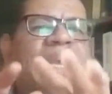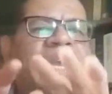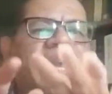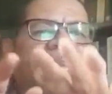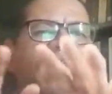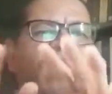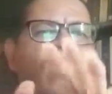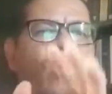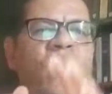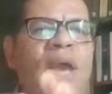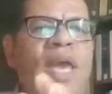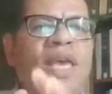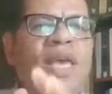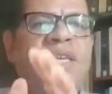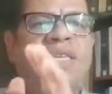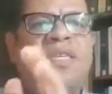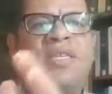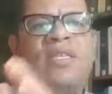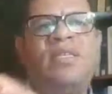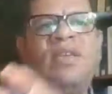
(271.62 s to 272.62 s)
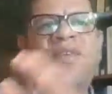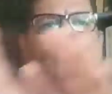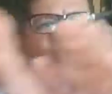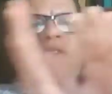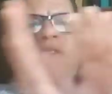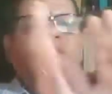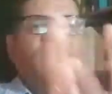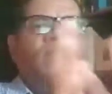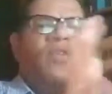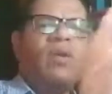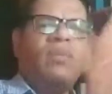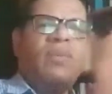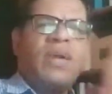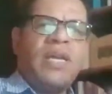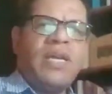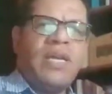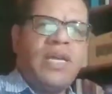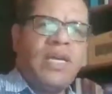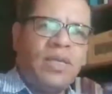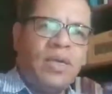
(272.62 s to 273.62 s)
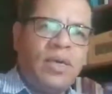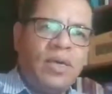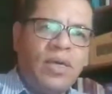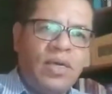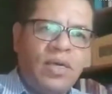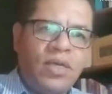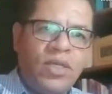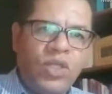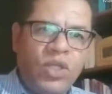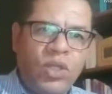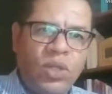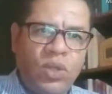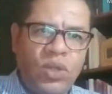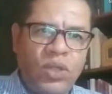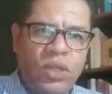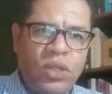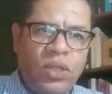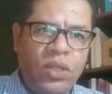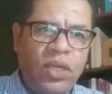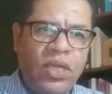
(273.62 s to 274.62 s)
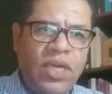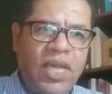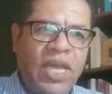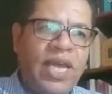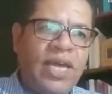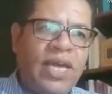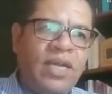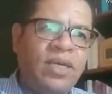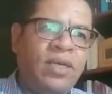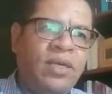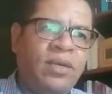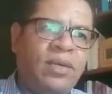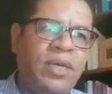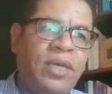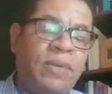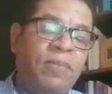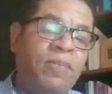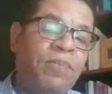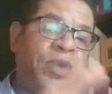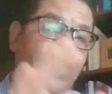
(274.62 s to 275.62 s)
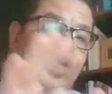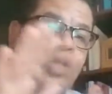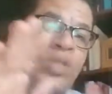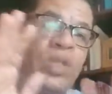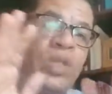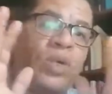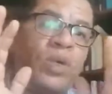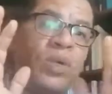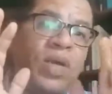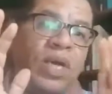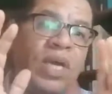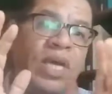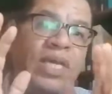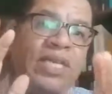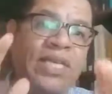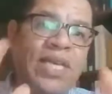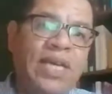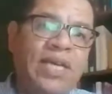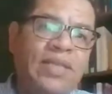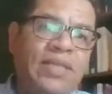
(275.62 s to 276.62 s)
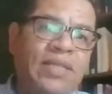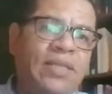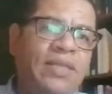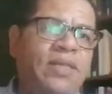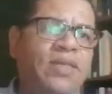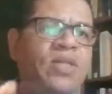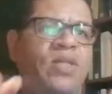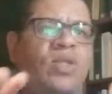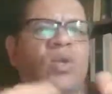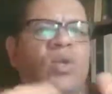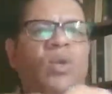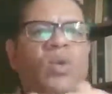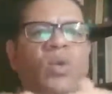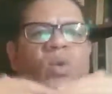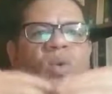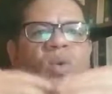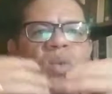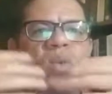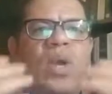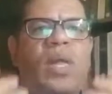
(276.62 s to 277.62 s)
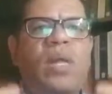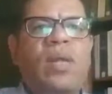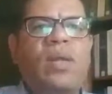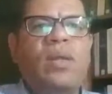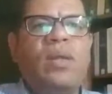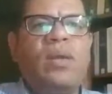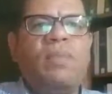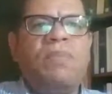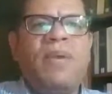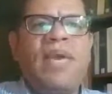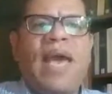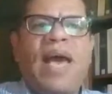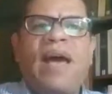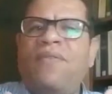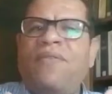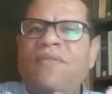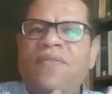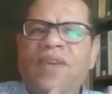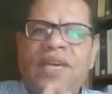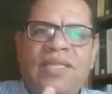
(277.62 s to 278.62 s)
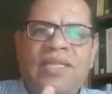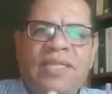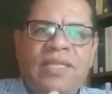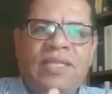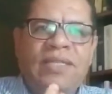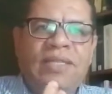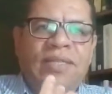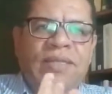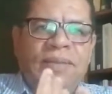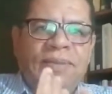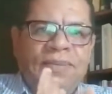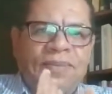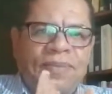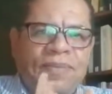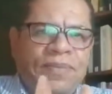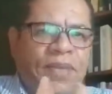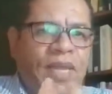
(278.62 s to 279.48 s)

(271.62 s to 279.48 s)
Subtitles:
that is different from another social category. So youngsters will be affected by the